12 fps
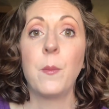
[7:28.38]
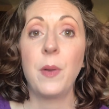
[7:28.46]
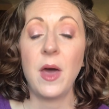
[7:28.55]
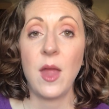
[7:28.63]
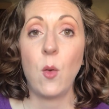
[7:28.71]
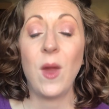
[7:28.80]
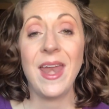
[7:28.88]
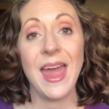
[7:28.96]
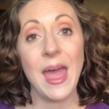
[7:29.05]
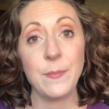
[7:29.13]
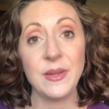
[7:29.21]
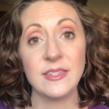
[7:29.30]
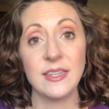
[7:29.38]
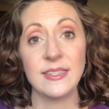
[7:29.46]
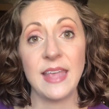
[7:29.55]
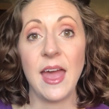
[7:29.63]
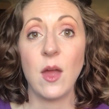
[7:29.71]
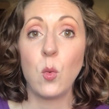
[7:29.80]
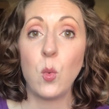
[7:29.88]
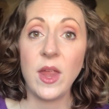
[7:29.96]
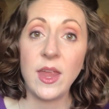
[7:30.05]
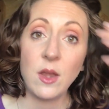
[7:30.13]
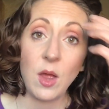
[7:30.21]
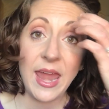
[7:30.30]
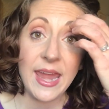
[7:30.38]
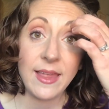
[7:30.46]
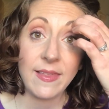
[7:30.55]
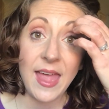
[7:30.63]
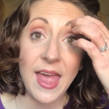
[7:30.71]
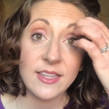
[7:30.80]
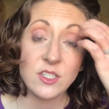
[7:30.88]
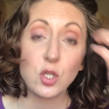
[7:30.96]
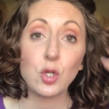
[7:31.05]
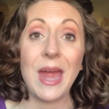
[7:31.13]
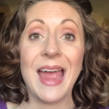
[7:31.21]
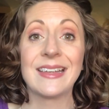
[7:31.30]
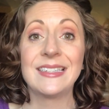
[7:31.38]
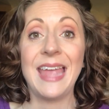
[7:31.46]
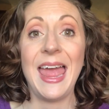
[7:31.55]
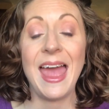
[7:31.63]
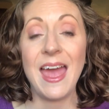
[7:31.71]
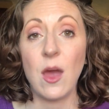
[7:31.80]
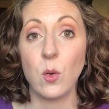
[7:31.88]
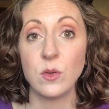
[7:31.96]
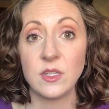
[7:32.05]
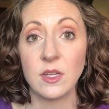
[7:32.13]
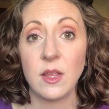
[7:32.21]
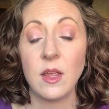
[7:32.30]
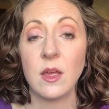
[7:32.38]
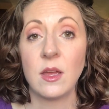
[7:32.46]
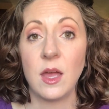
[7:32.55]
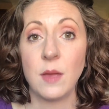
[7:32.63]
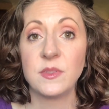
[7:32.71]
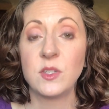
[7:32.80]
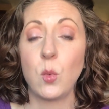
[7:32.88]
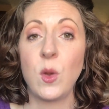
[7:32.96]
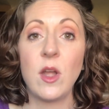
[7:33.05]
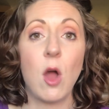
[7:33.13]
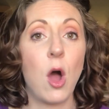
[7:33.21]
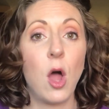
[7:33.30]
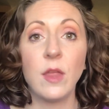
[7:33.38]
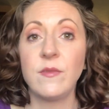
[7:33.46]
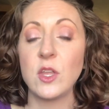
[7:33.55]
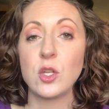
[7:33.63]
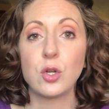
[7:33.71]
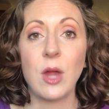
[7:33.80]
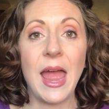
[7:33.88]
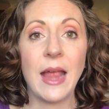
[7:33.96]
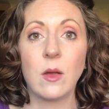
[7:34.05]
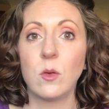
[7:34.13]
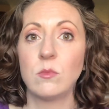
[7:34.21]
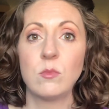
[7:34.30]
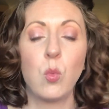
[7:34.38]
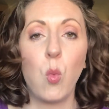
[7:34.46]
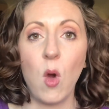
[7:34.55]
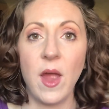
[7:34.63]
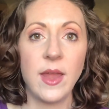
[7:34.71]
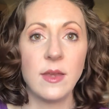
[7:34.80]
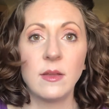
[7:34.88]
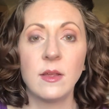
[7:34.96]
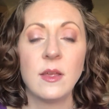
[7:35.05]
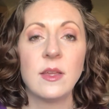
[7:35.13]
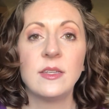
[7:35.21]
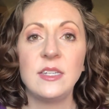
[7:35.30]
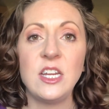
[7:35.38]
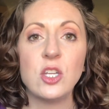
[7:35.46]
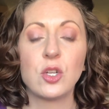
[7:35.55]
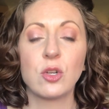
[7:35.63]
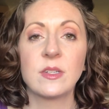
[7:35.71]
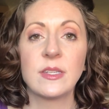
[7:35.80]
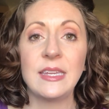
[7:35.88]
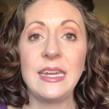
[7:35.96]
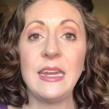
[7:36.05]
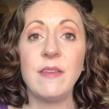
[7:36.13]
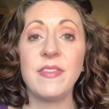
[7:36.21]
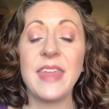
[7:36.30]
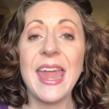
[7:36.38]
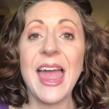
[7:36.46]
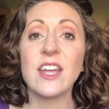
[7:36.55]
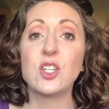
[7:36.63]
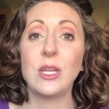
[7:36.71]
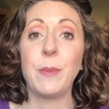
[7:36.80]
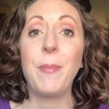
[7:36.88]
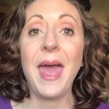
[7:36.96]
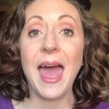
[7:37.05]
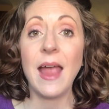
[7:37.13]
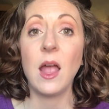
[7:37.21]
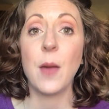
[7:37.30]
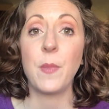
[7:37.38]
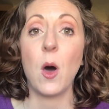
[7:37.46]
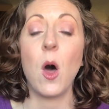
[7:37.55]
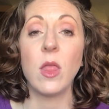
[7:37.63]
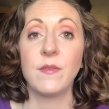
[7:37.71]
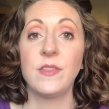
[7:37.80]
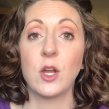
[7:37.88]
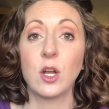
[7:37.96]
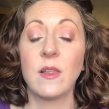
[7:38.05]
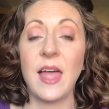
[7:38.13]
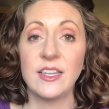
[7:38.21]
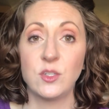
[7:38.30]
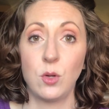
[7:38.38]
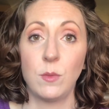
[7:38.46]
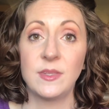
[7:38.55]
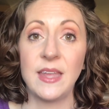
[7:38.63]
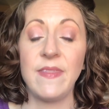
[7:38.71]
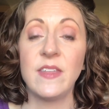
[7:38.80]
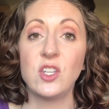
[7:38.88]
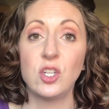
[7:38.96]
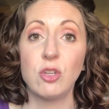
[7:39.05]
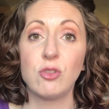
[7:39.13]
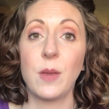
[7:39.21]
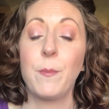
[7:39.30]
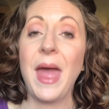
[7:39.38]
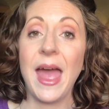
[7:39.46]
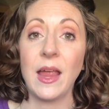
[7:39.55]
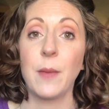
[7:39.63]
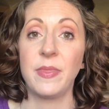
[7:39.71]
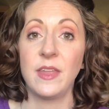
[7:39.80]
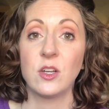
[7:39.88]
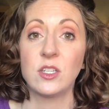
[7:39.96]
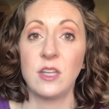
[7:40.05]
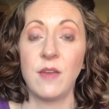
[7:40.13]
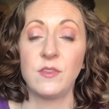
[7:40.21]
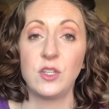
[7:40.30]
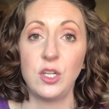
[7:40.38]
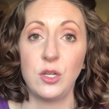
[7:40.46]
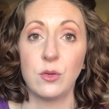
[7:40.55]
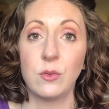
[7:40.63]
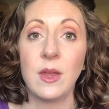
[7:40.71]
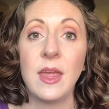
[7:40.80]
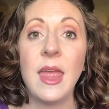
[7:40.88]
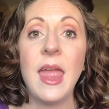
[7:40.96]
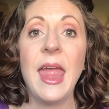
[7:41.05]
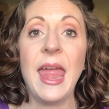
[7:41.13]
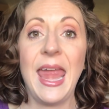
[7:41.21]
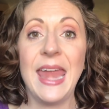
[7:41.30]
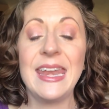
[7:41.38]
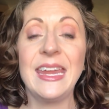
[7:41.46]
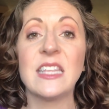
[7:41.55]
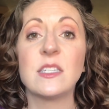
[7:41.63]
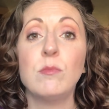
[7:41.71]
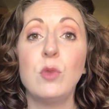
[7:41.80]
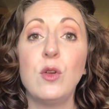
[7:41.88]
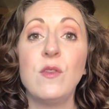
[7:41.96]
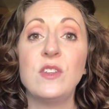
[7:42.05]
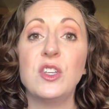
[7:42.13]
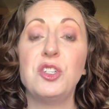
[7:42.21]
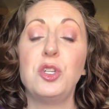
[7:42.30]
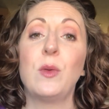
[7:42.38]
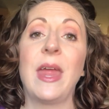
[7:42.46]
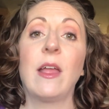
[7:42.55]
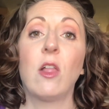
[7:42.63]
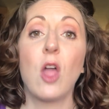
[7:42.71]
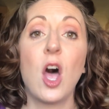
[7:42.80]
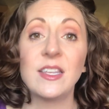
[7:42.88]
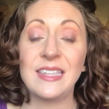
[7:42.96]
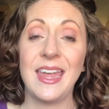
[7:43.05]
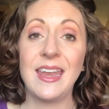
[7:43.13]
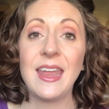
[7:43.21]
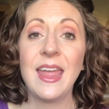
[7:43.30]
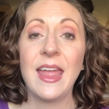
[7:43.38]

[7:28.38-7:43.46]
But what happens is that when a class tracks out, so when all of the track 1 teachers leave, they actually pack up all of their classrooms, and the children pack up their stuff too, and it gets moved into a closet,